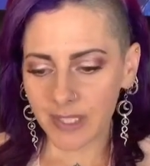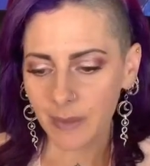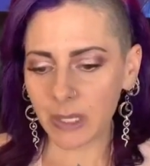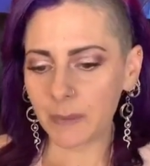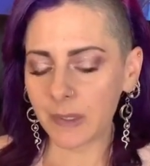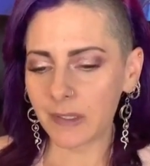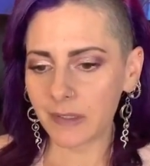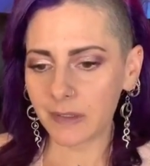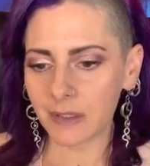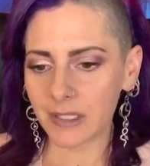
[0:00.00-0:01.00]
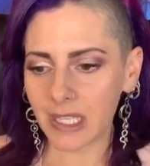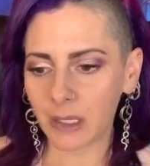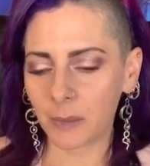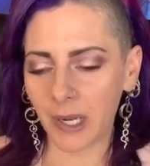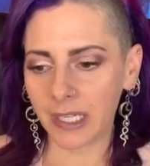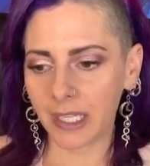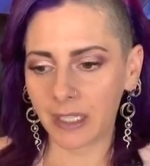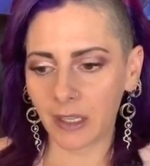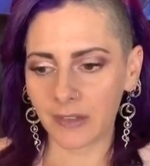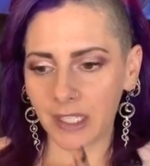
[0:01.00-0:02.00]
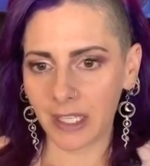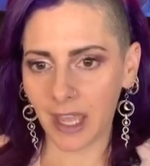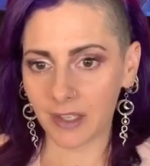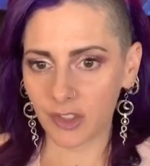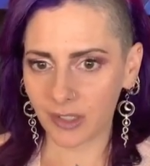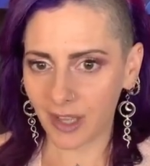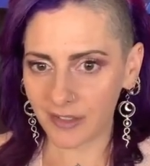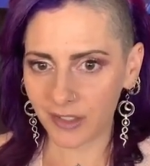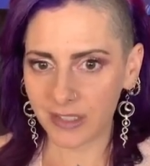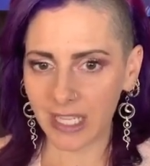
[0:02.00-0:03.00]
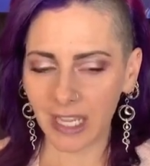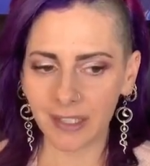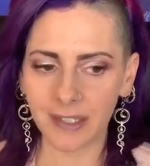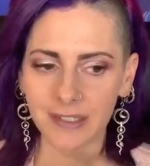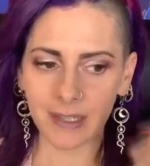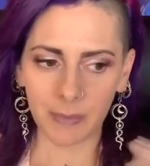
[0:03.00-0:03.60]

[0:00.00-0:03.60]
some people celebrate it on the astrological date and then